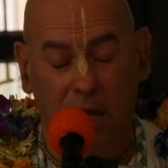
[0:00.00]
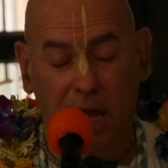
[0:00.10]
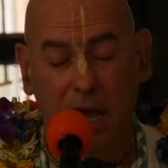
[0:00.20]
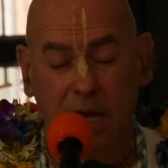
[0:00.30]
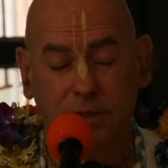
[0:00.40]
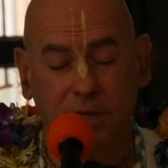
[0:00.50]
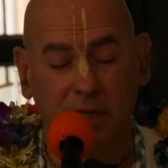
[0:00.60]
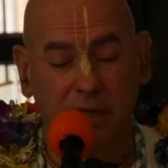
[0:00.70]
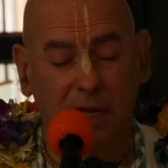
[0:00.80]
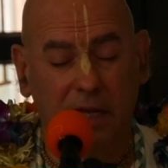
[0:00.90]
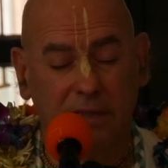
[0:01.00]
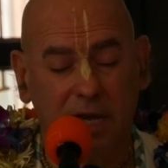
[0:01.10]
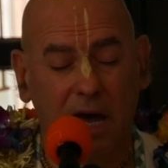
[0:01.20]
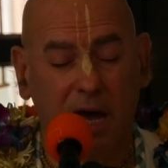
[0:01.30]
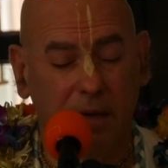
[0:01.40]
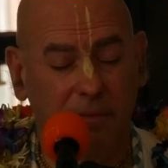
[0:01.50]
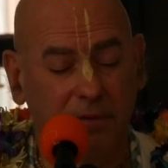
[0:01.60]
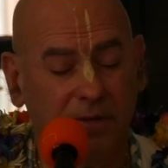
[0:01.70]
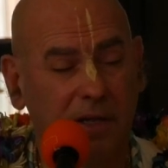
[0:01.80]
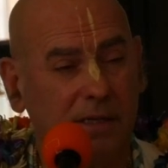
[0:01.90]
age and time,
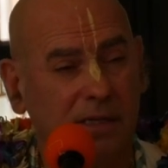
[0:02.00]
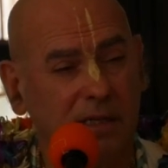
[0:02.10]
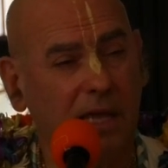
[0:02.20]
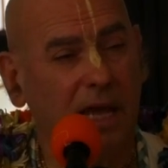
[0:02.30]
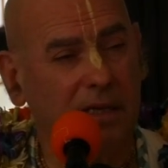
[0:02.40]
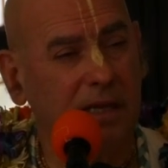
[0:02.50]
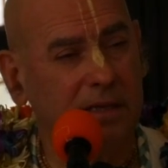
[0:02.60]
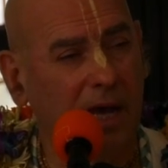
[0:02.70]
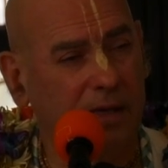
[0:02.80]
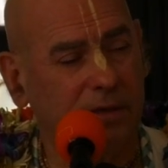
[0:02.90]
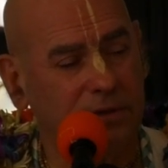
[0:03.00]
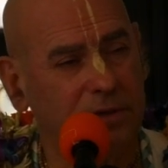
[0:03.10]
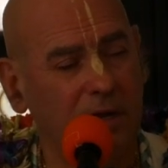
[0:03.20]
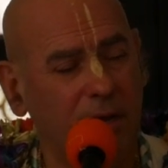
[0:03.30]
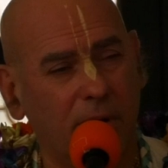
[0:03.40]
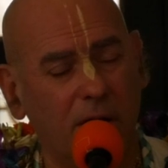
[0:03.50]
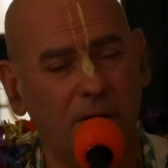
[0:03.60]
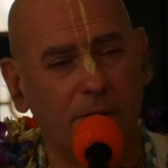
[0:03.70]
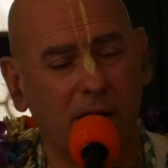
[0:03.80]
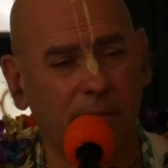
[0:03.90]
if he doesn't take the dust of Srila
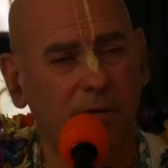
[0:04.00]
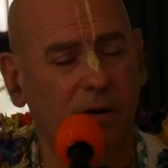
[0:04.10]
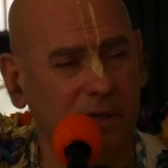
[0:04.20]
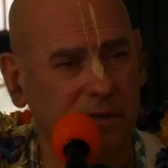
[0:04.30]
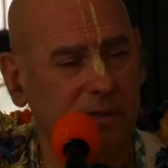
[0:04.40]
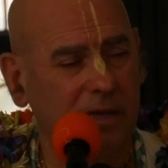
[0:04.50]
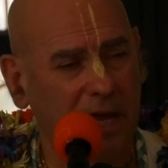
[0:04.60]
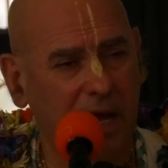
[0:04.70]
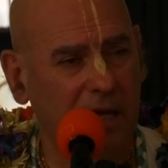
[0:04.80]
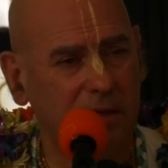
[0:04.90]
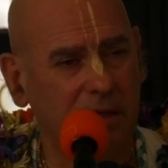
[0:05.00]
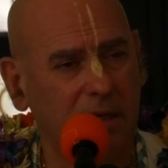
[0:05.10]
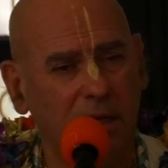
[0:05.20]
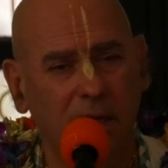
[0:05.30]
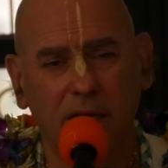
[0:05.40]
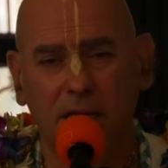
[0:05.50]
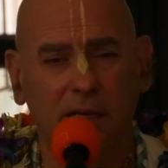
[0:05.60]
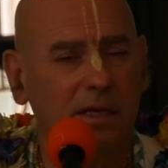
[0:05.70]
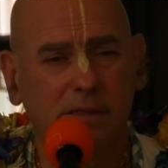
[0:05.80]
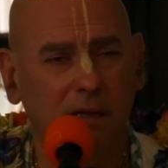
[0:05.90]
Prabhupada upon his head,
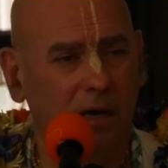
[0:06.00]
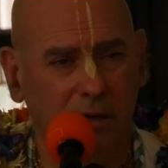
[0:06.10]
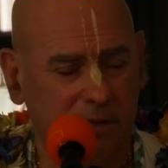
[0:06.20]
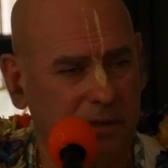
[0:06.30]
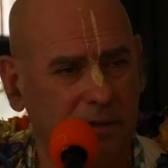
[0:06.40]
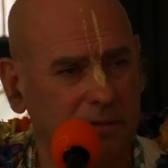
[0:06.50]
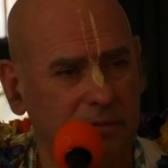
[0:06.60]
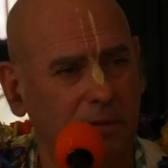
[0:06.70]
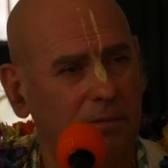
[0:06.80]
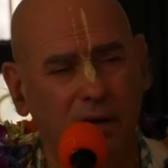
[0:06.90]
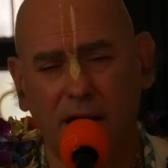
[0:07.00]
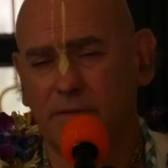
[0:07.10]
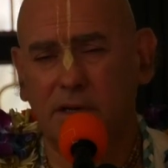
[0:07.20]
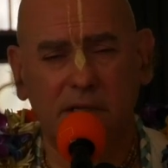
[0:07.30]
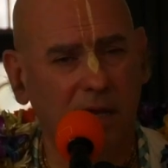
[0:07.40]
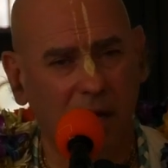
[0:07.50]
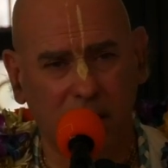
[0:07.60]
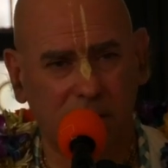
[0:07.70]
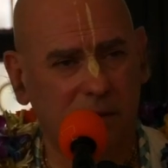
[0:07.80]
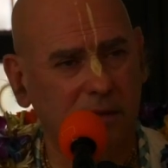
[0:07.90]
he is lost. Whatever it
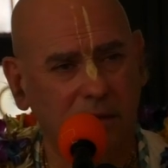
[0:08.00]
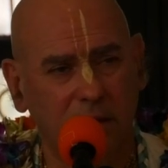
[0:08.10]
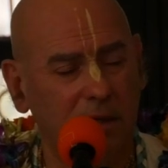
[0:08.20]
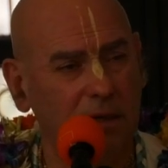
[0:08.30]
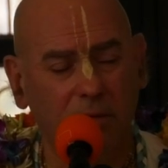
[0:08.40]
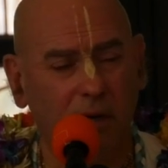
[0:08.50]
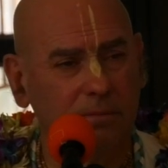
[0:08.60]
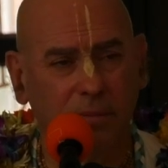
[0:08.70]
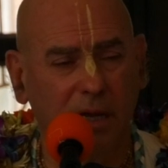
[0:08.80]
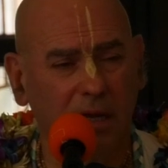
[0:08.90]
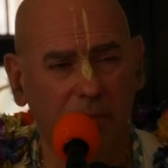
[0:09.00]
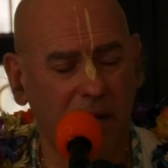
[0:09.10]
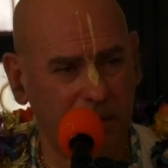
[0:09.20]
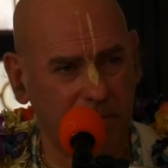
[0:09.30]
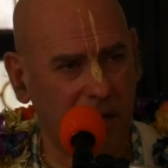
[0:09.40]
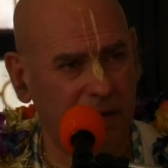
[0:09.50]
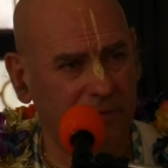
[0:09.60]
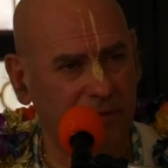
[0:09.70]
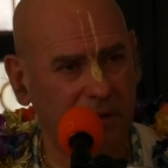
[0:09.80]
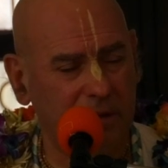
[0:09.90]
does, it won't bring him any
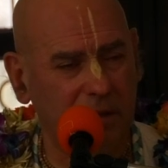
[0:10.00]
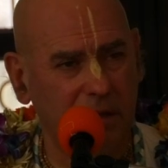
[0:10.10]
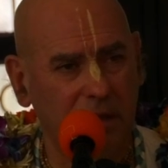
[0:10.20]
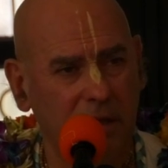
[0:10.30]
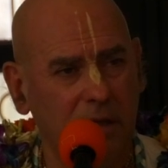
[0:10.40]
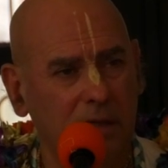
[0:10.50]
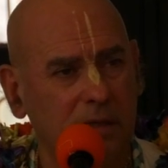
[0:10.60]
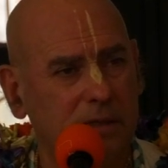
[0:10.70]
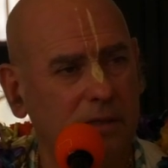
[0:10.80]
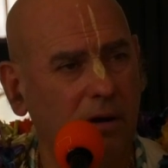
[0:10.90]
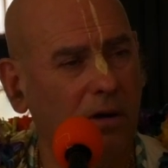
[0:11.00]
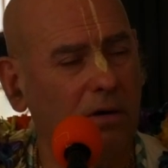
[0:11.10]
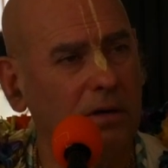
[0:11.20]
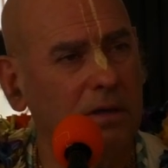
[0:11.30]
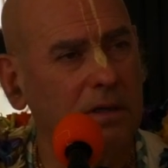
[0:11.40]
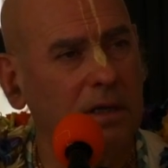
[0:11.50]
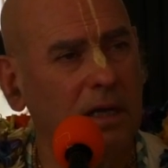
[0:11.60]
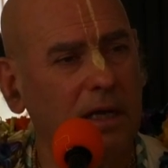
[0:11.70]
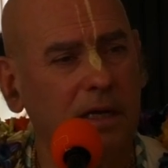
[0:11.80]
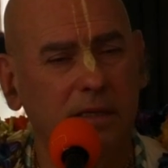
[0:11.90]
benefit. So,
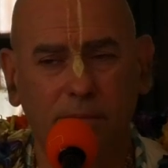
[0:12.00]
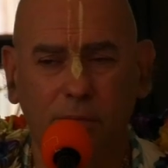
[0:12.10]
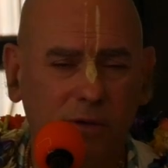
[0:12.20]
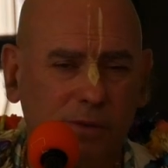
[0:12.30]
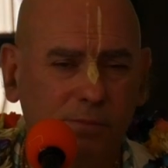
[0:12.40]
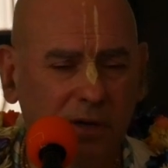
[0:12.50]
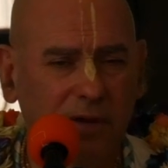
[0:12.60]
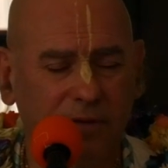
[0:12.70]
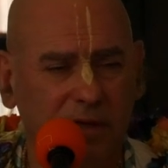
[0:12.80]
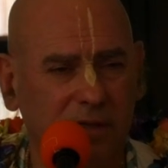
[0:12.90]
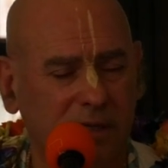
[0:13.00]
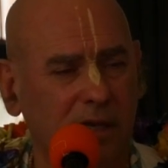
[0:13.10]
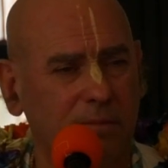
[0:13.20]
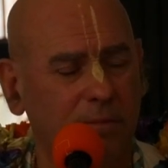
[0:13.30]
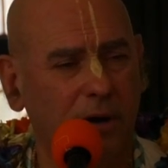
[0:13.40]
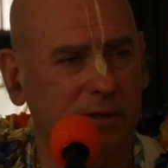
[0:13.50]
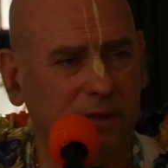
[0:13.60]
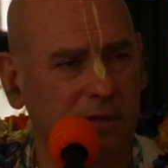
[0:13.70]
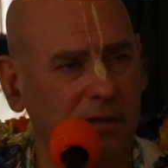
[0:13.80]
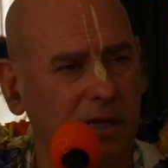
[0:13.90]
the most munificent
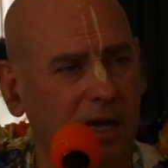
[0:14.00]
person